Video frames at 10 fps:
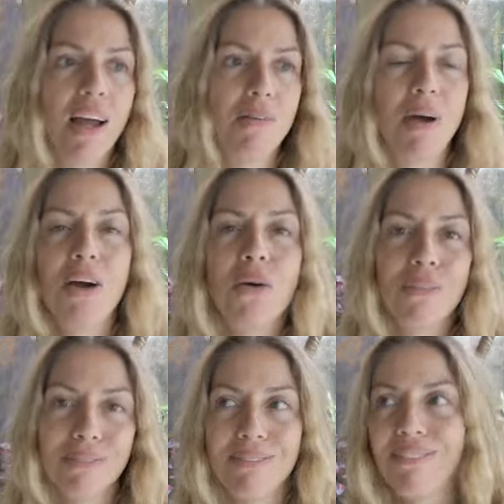my, my
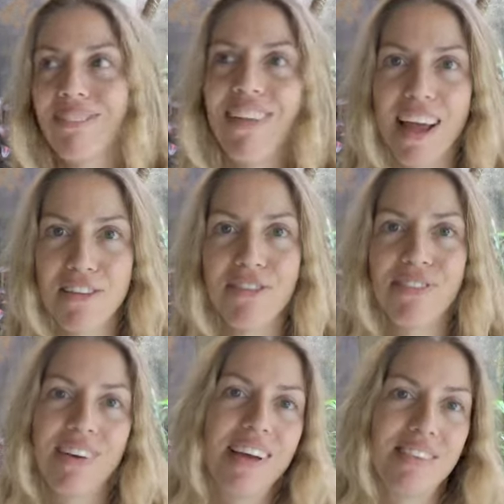own life
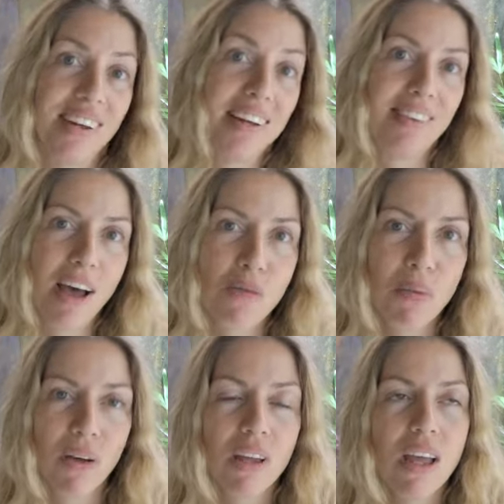as an
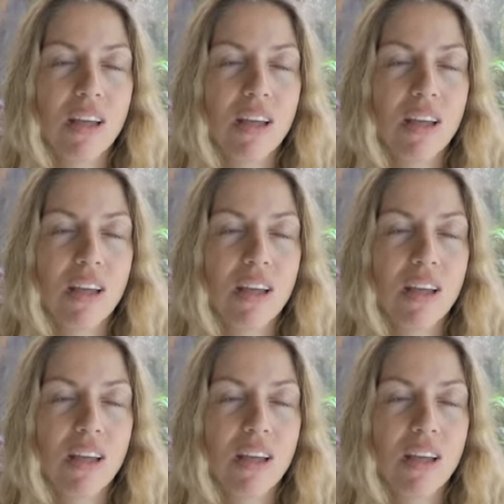example.